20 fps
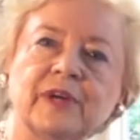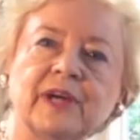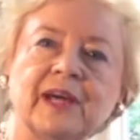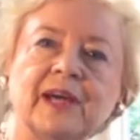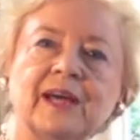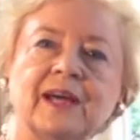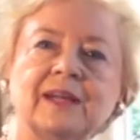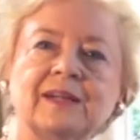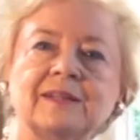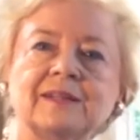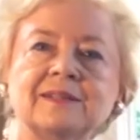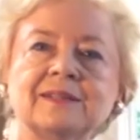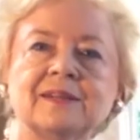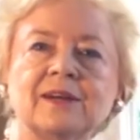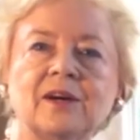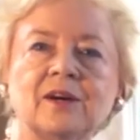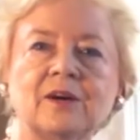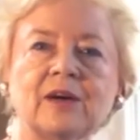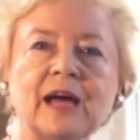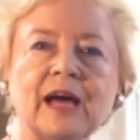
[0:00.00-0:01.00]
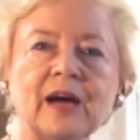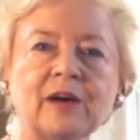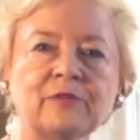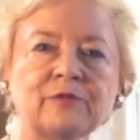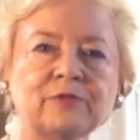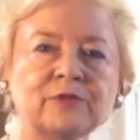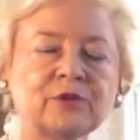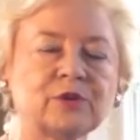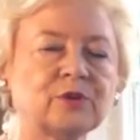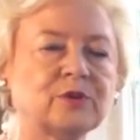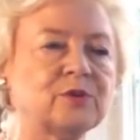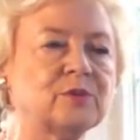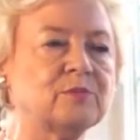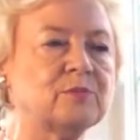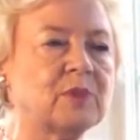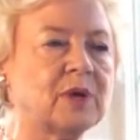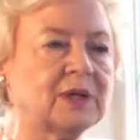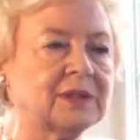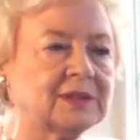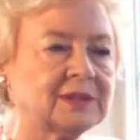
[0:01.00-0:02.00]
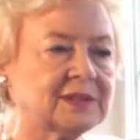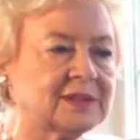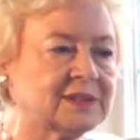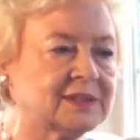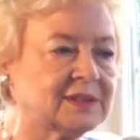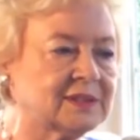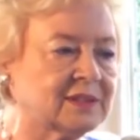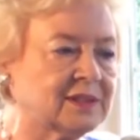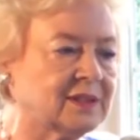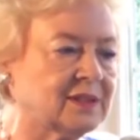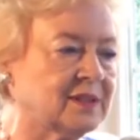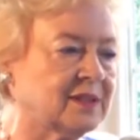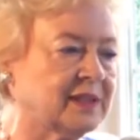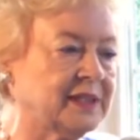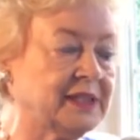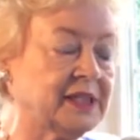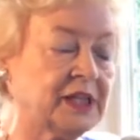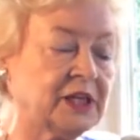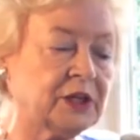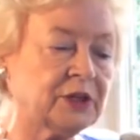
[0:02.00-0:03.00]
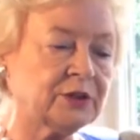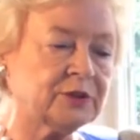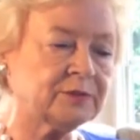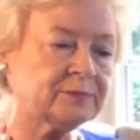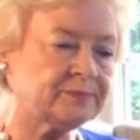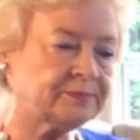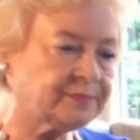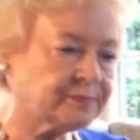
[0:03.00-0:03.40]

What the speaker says: And after months, a year,